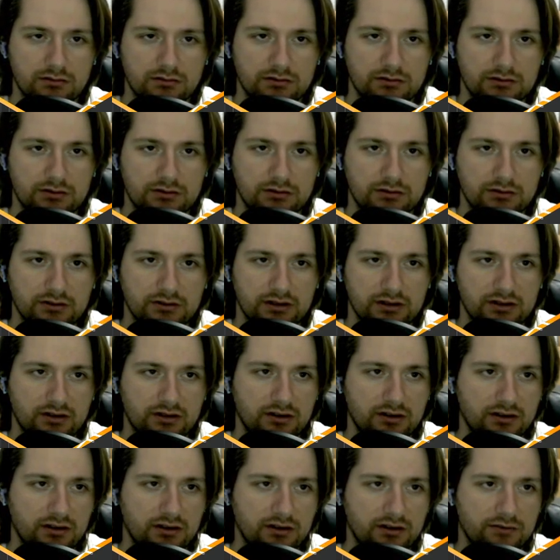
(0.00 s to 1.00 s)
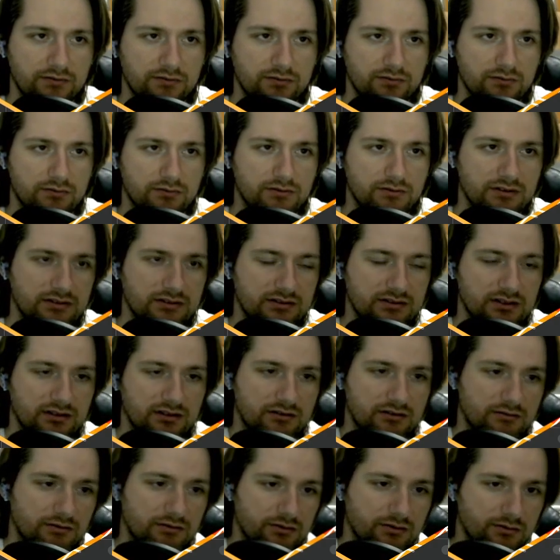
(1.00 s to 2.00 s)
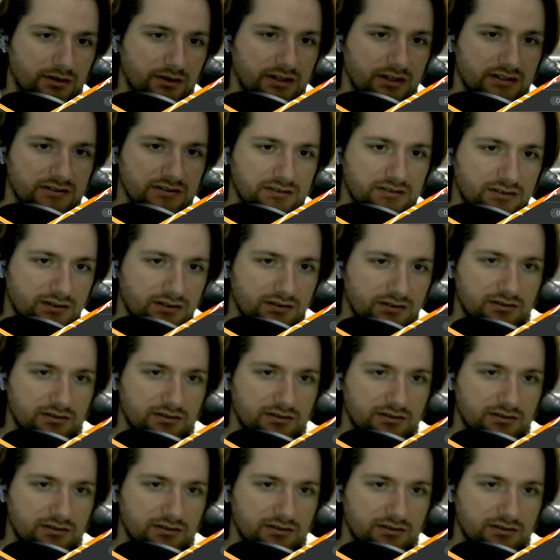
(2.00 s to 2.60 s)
Turn that off. We'll resend the request.